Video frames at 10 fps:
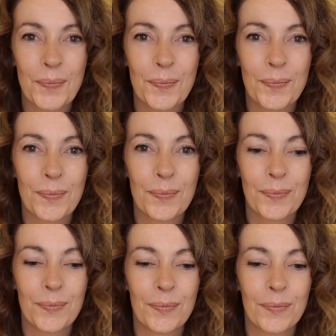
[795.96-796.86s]

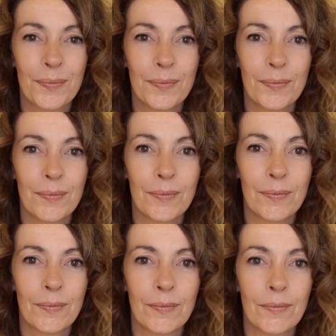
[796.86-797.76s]

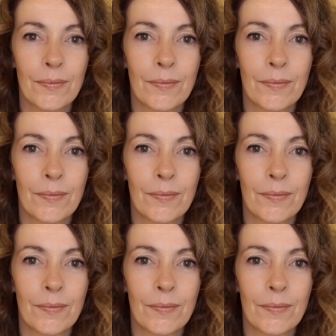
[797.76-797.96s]
Nobody speaks.